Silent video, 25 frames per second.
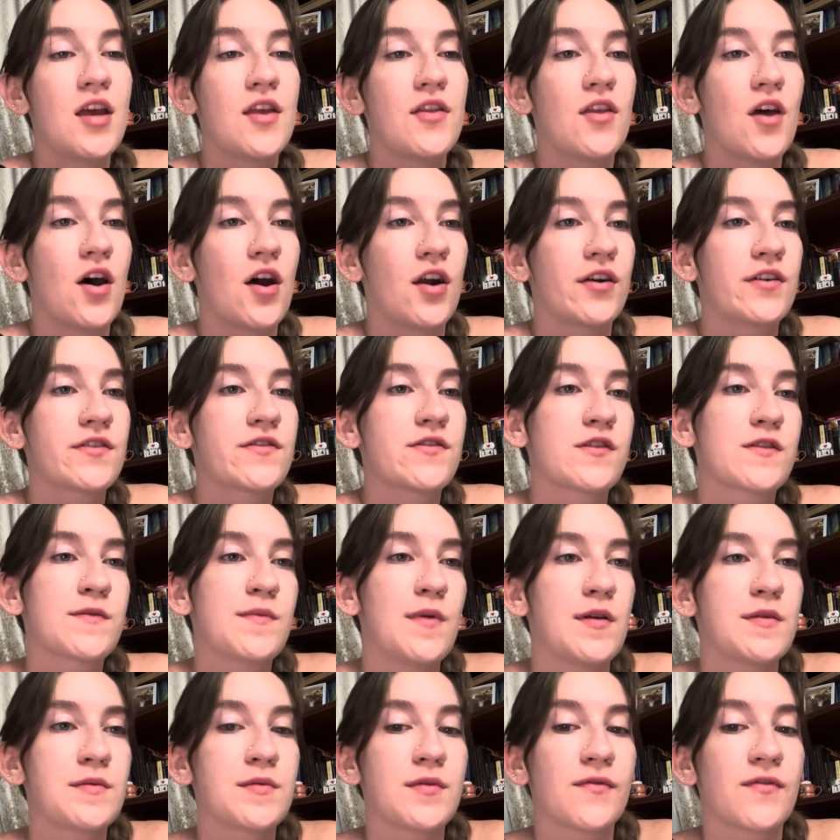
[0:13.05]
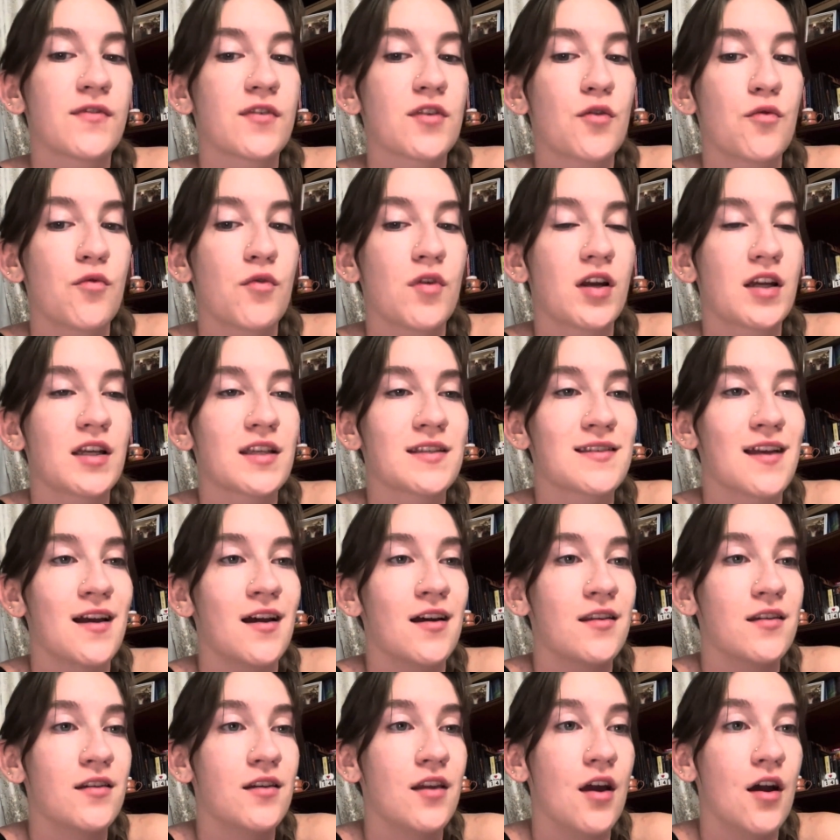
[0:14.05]
The artist responsible for the work is
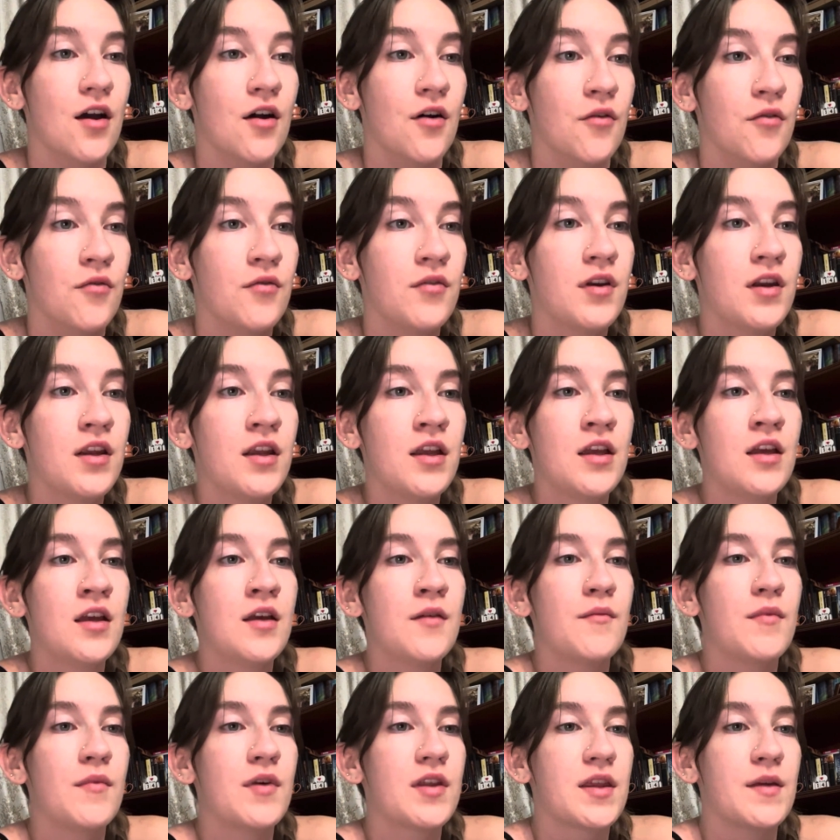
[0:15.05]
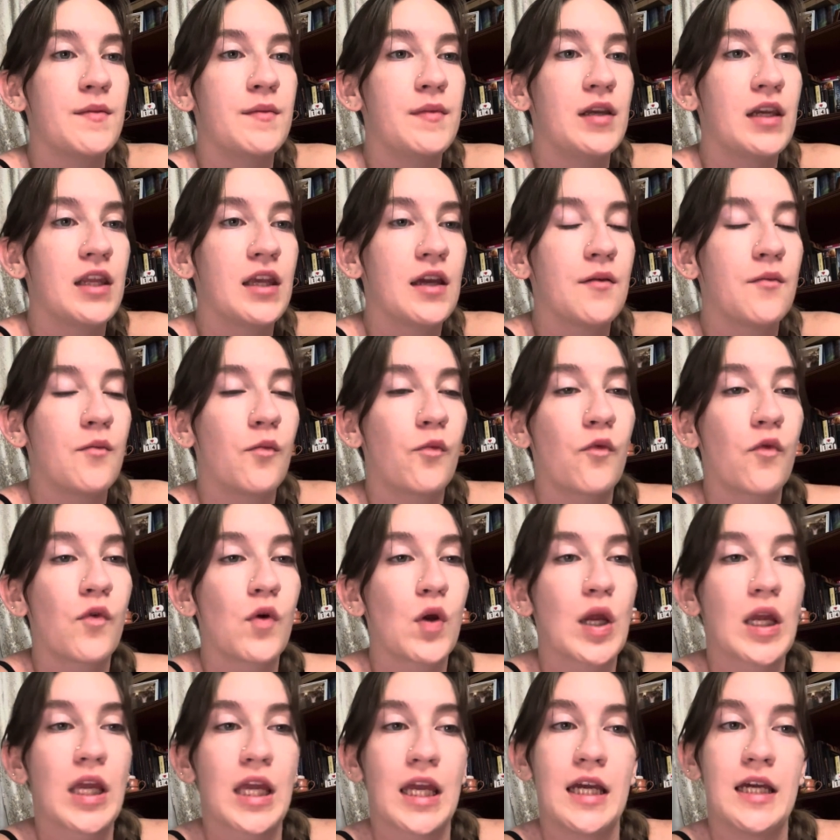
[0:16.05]
unknown, but the medium of
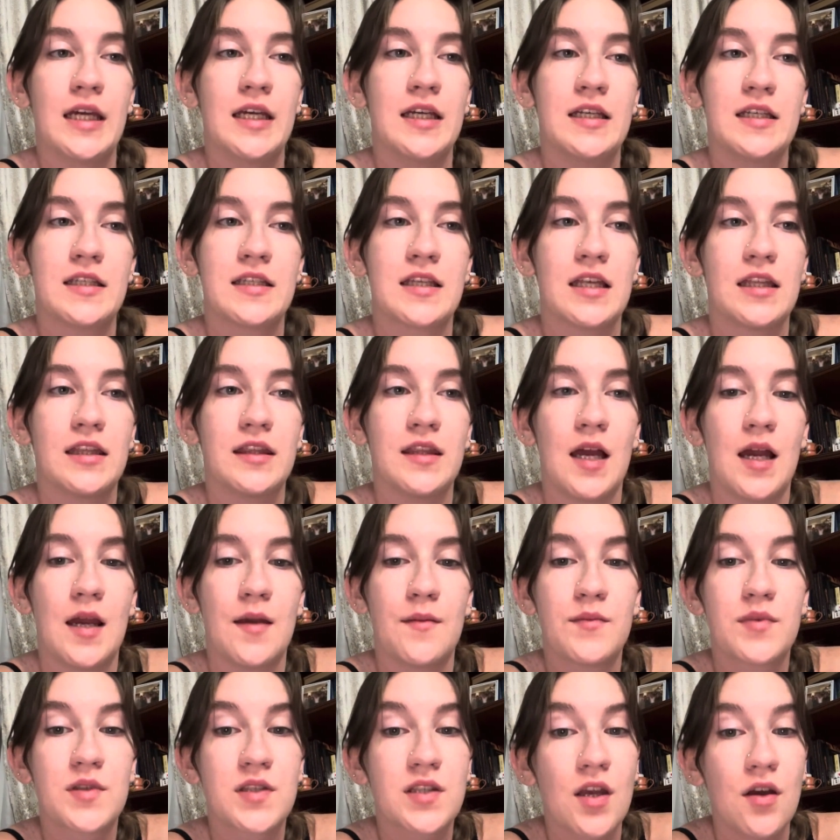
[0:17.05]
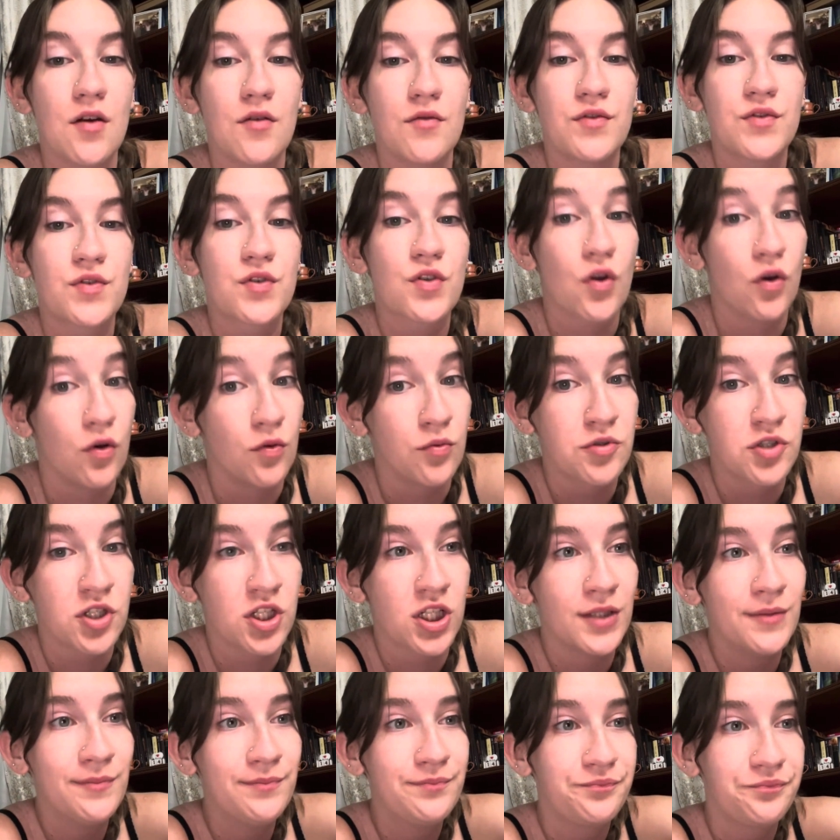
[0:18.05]
work is limestone
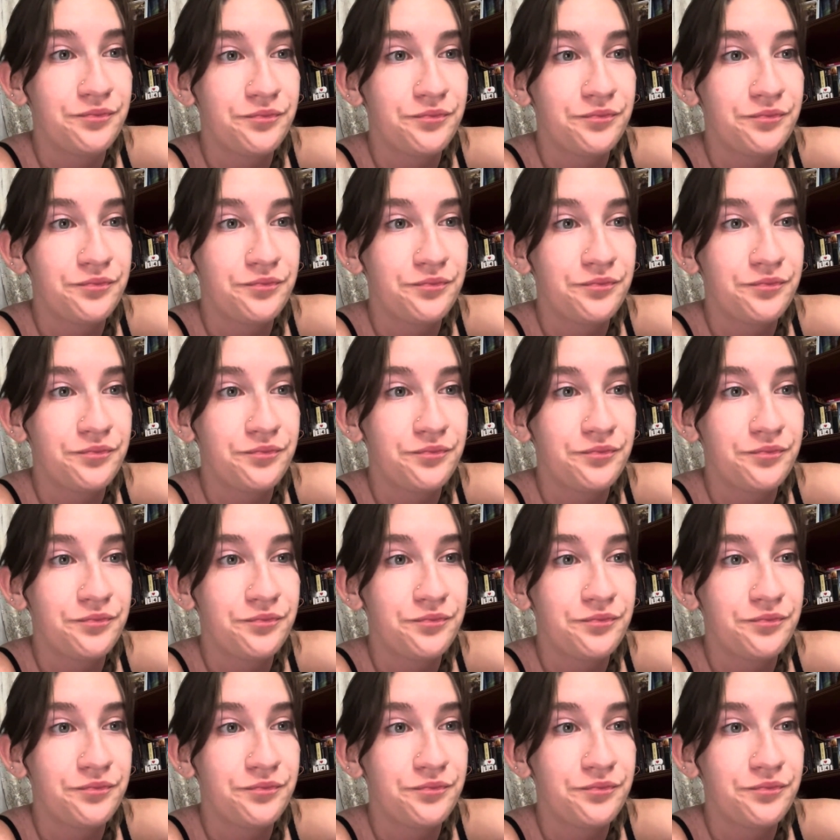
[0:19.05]
sculpture.